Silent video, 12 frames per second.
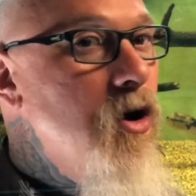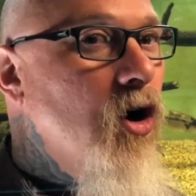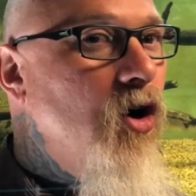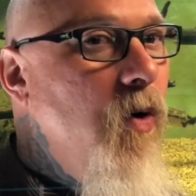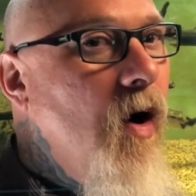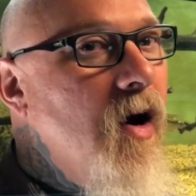your
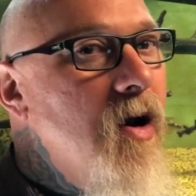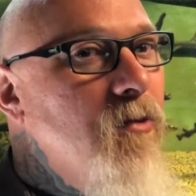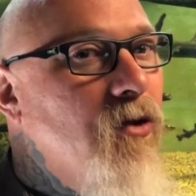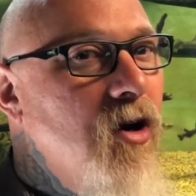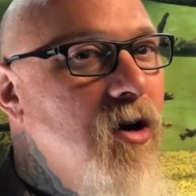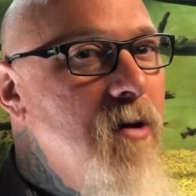aquarium
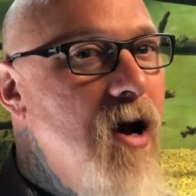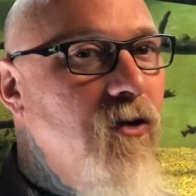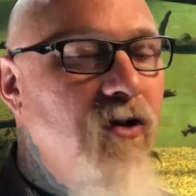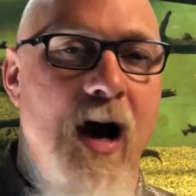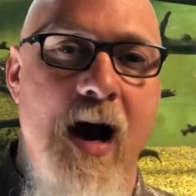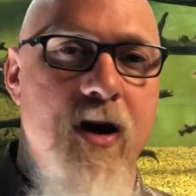is going to be
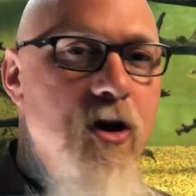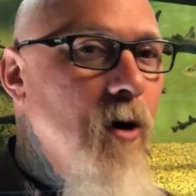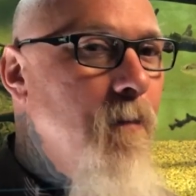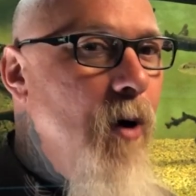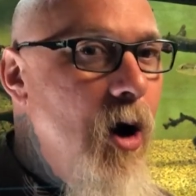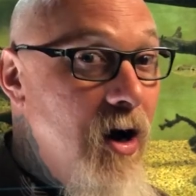outside or your
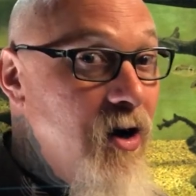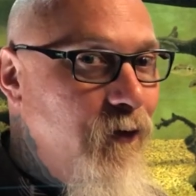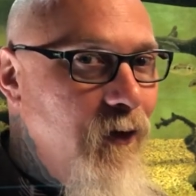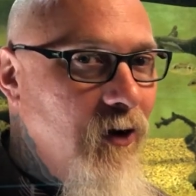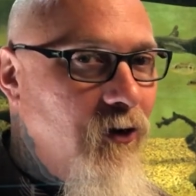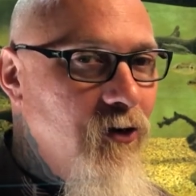pond
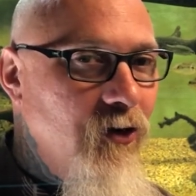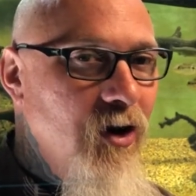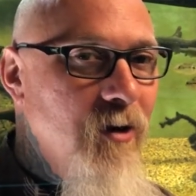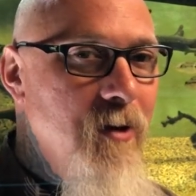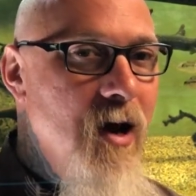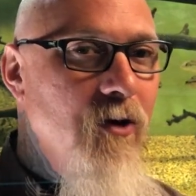filter is going
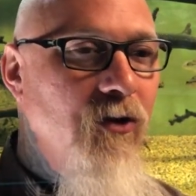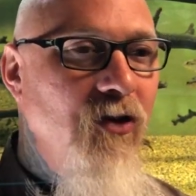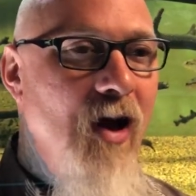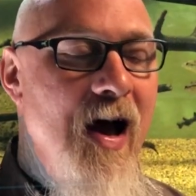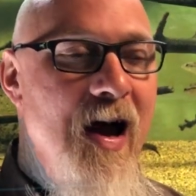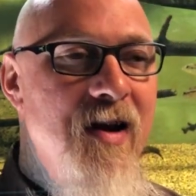to be
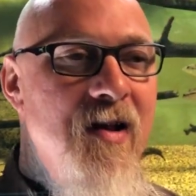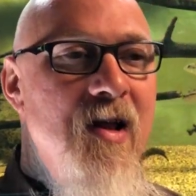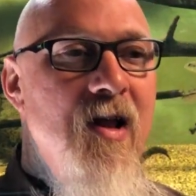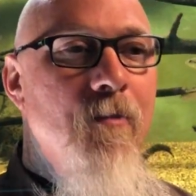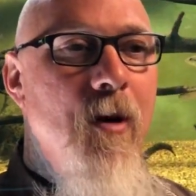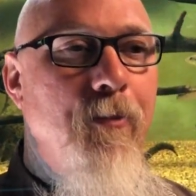outside,
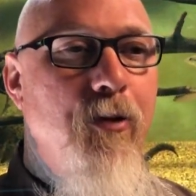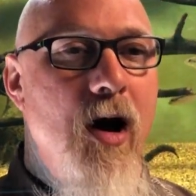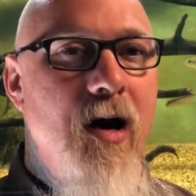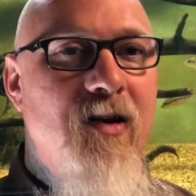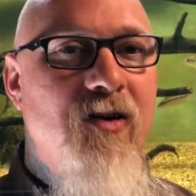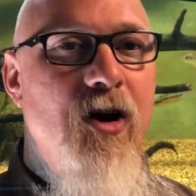but
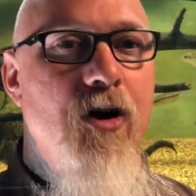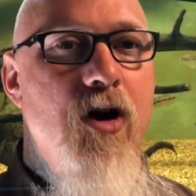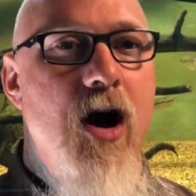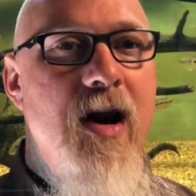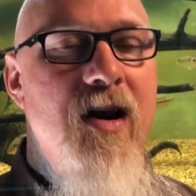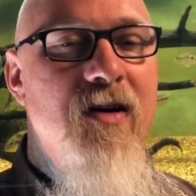products that are
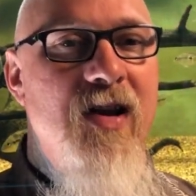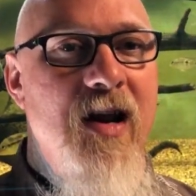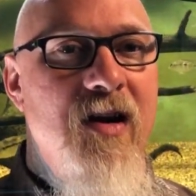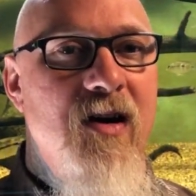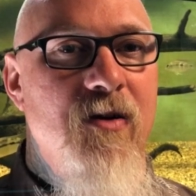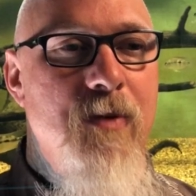not
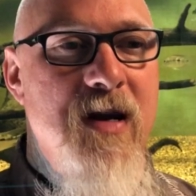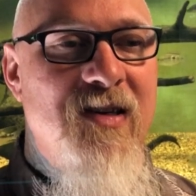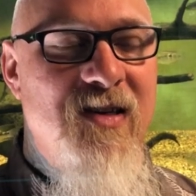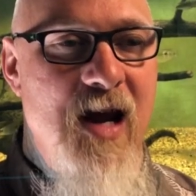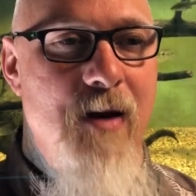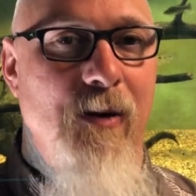intended to be
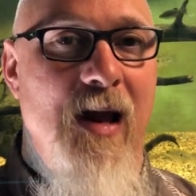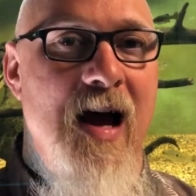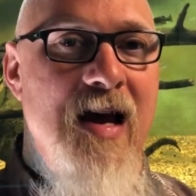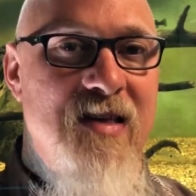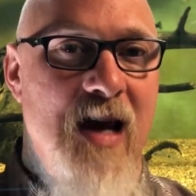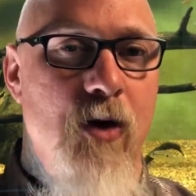
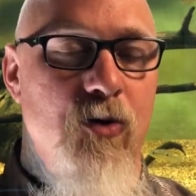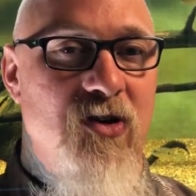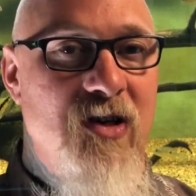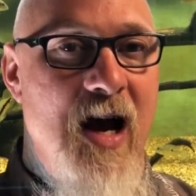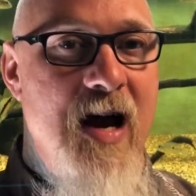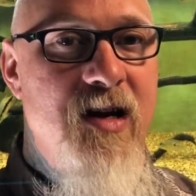stabilized
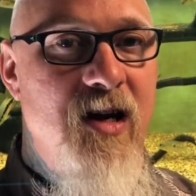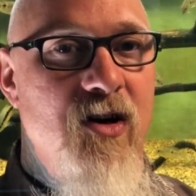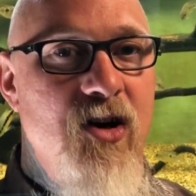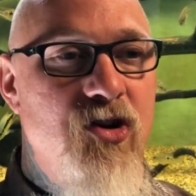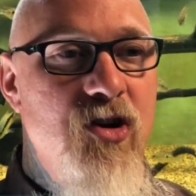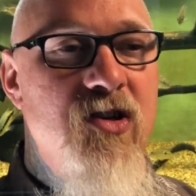outside
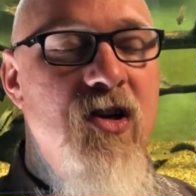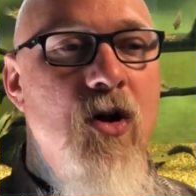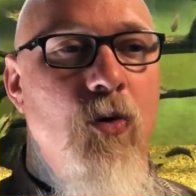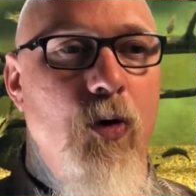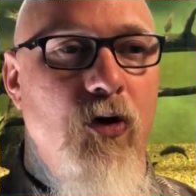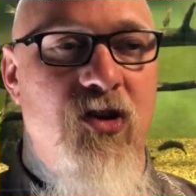conditions
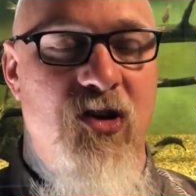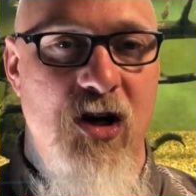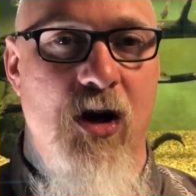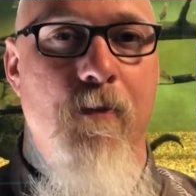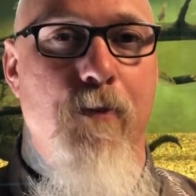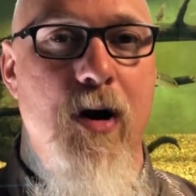will
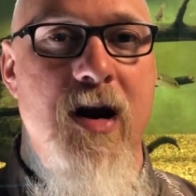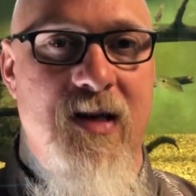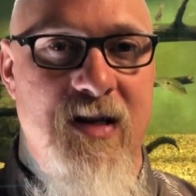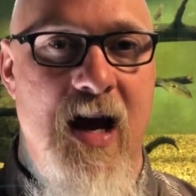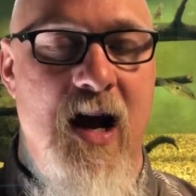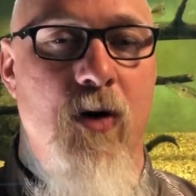still break
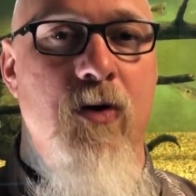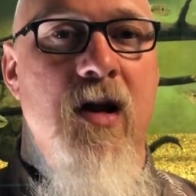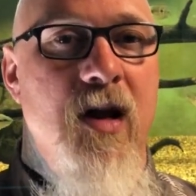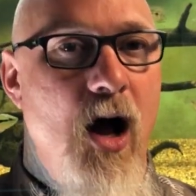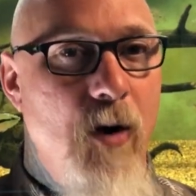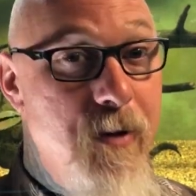down,
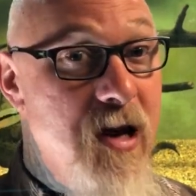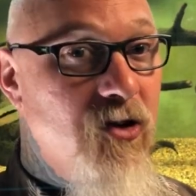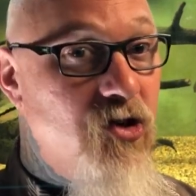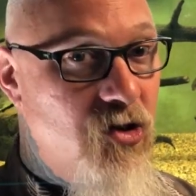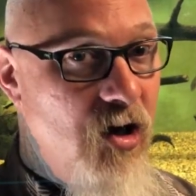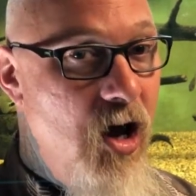albeit
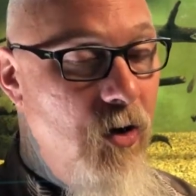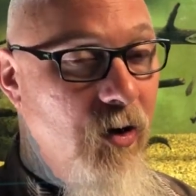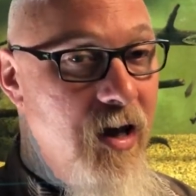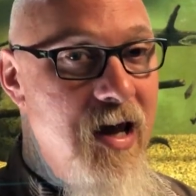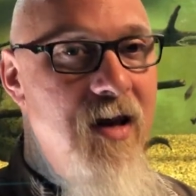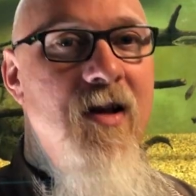
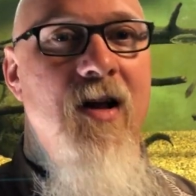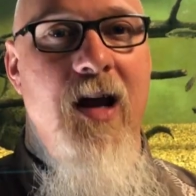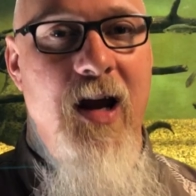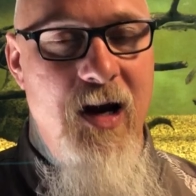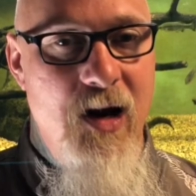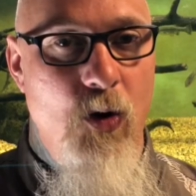slowly,
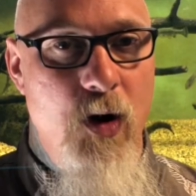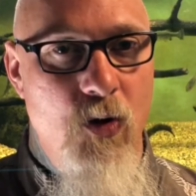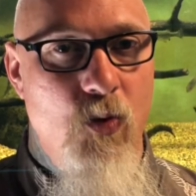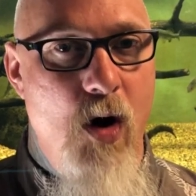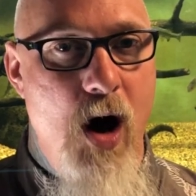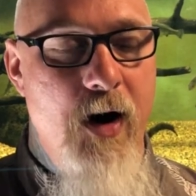
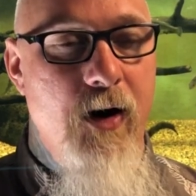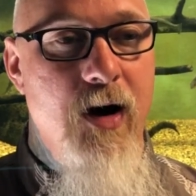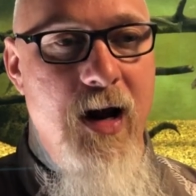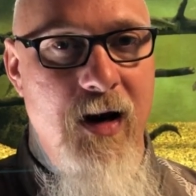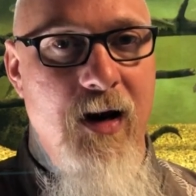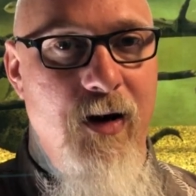in water
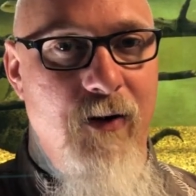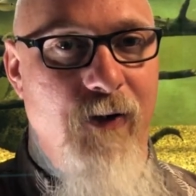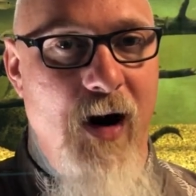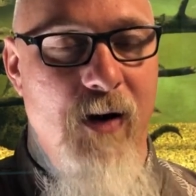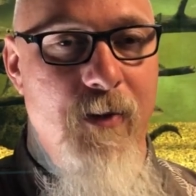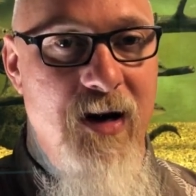in an
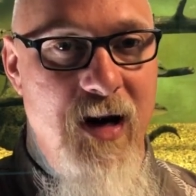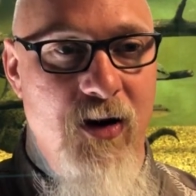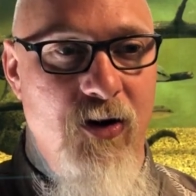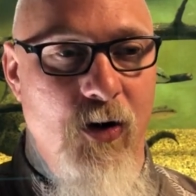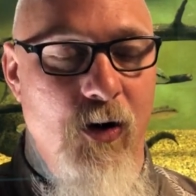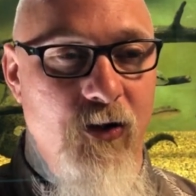environment
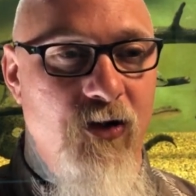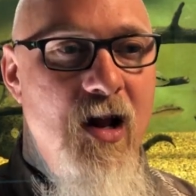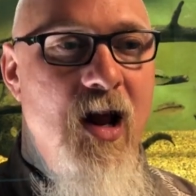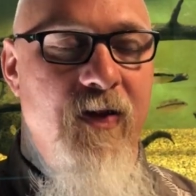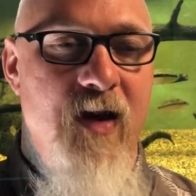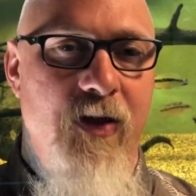indoors.
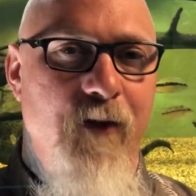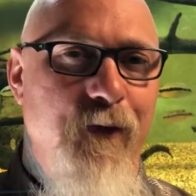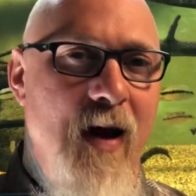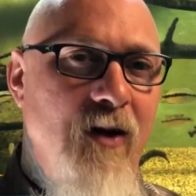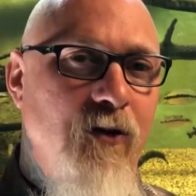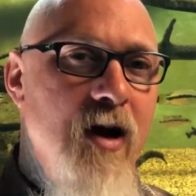The other
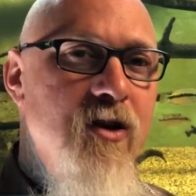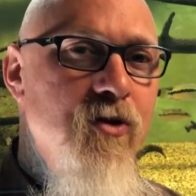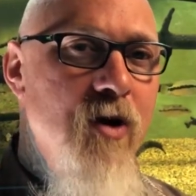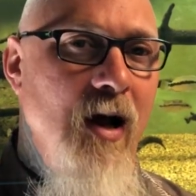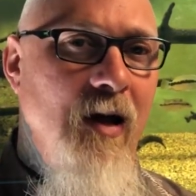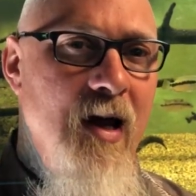factor I do
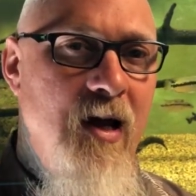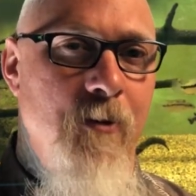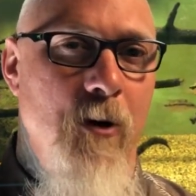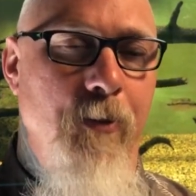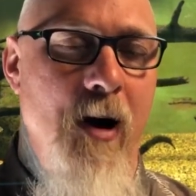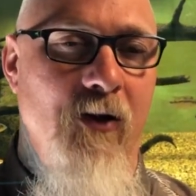not like
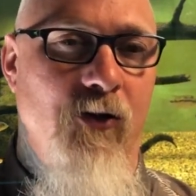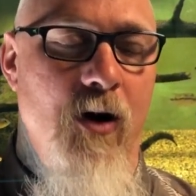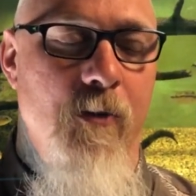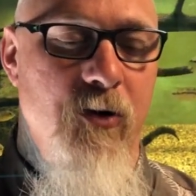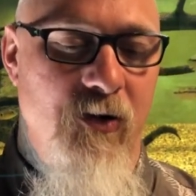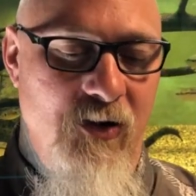about pot
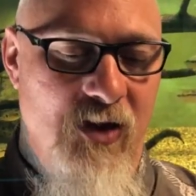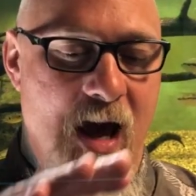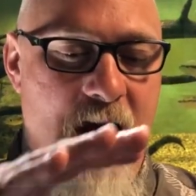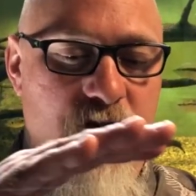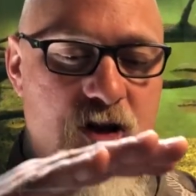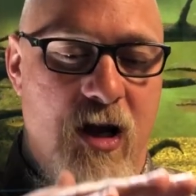scrubbers is they
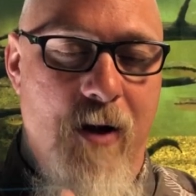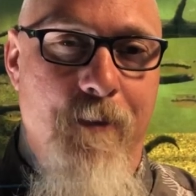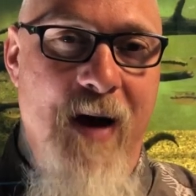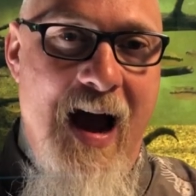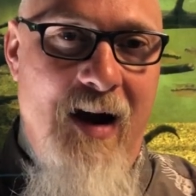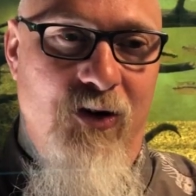actually
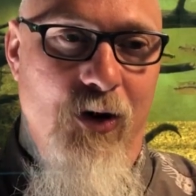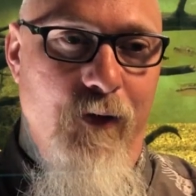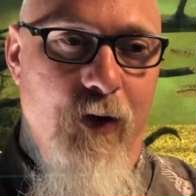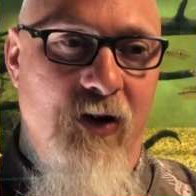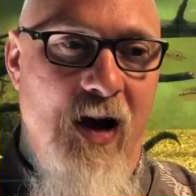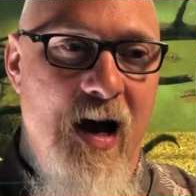compact
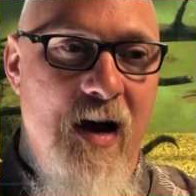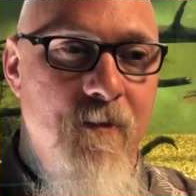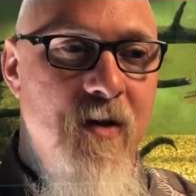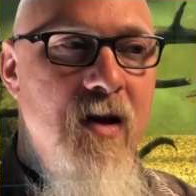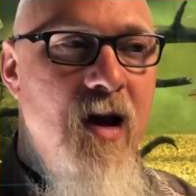over time.